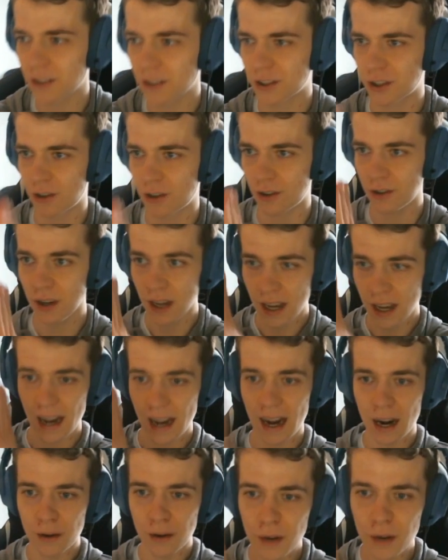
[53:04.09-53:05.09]
So
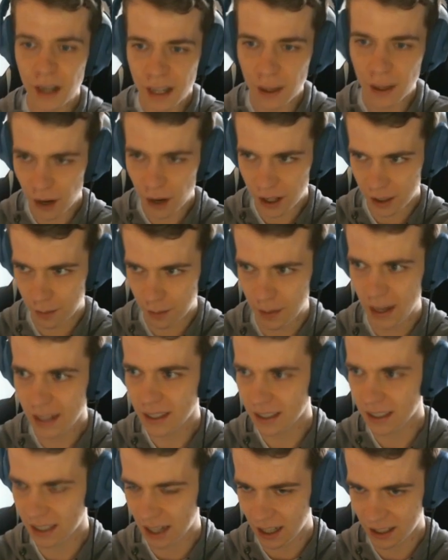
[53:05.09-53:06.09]
I really want to make
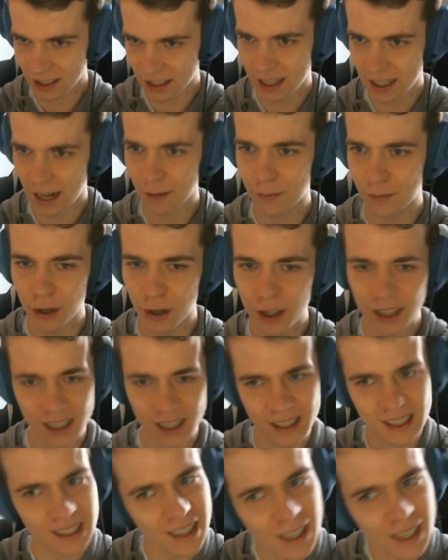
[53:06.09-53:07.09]
this archetype work.
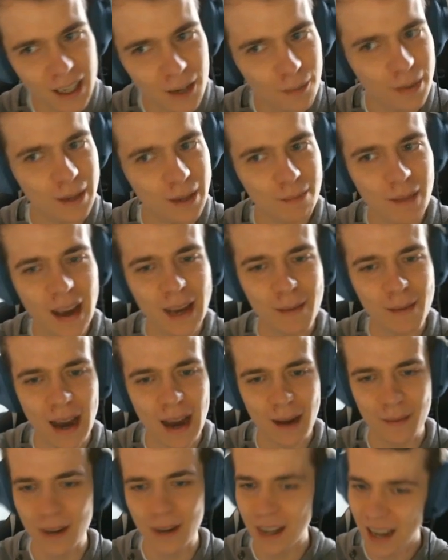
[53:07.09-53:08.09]
It's a little bit, maybe
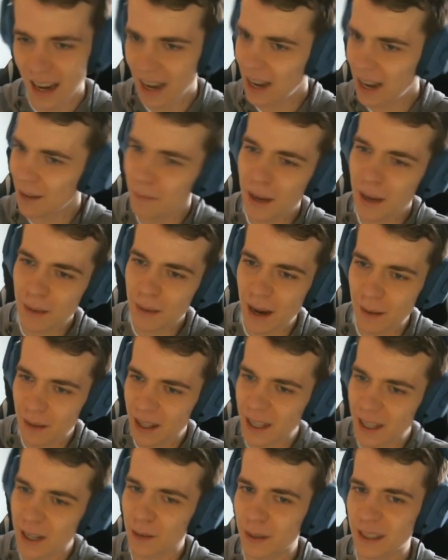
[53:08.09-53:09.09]
I'm a
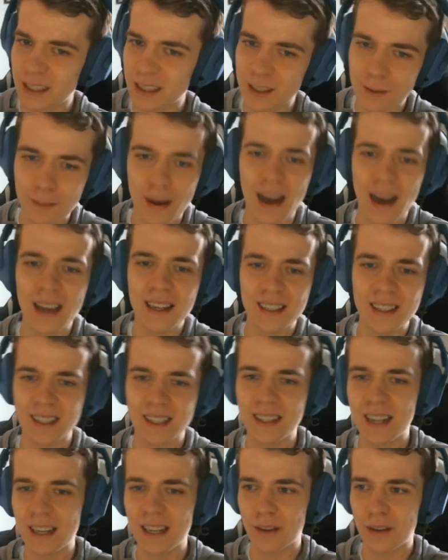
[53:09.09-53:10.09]
little bit too biased
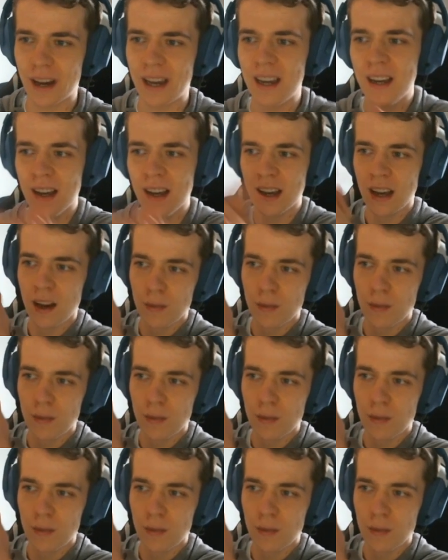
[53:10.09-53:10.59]
in that way.